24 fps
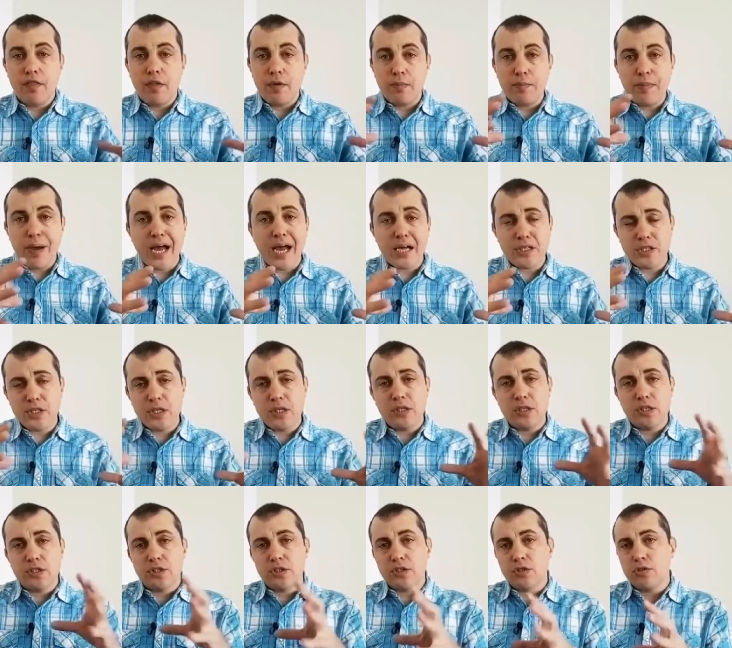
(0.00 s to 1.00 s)
and they're passing
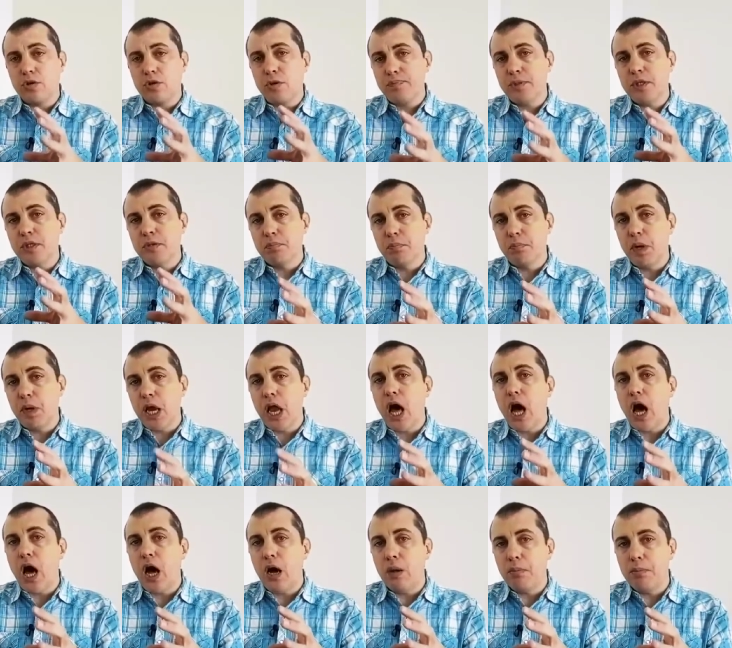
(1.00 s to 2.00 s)
this encrypted
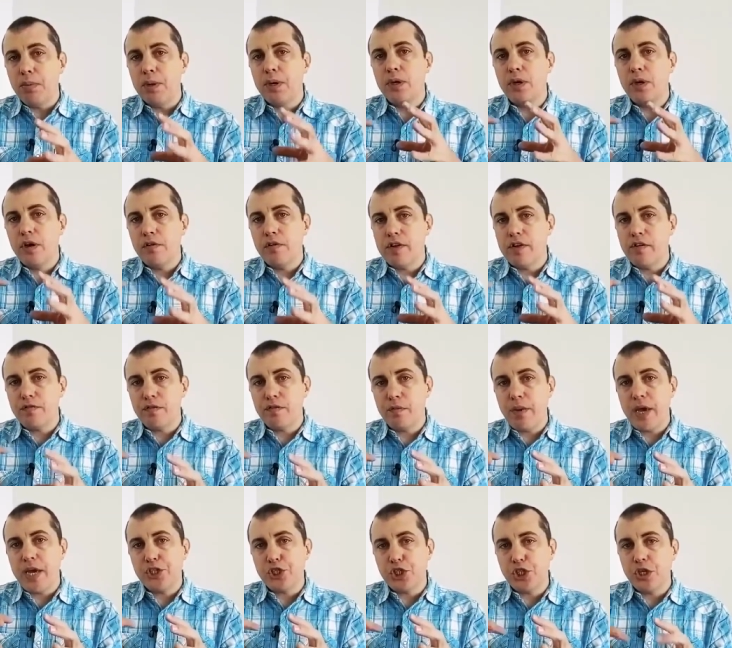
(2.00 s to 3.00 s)
blob of
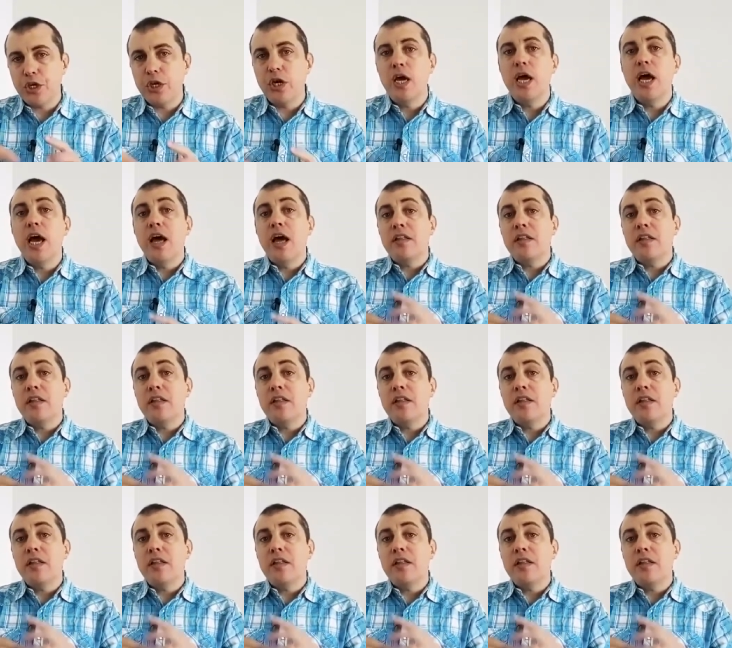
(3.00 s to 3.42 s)
information